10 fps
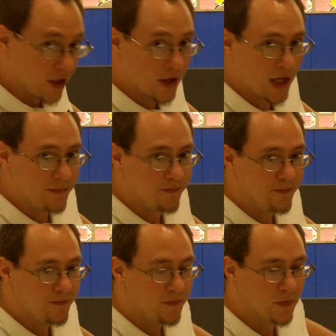Hear that?
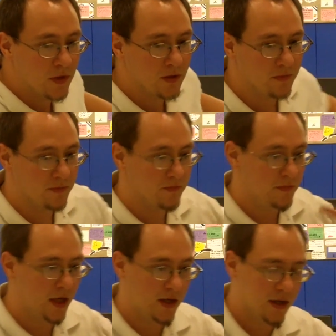
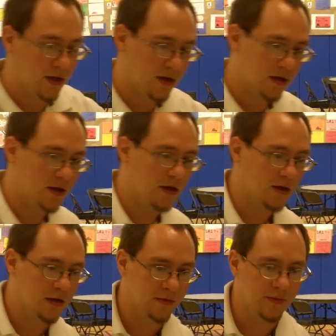
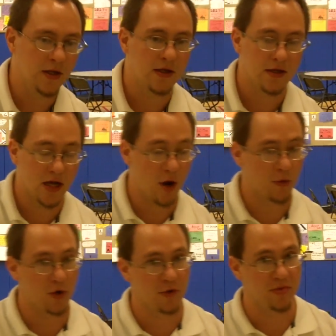Bum. Now
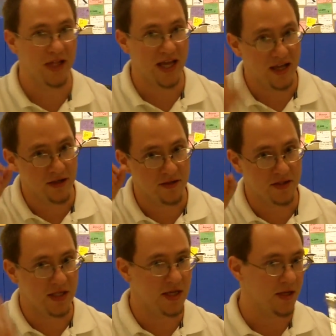I'm going to play
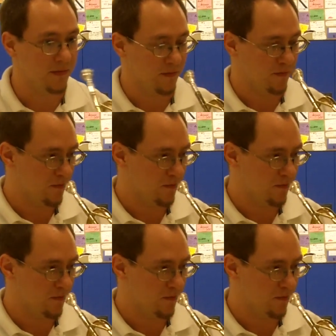C.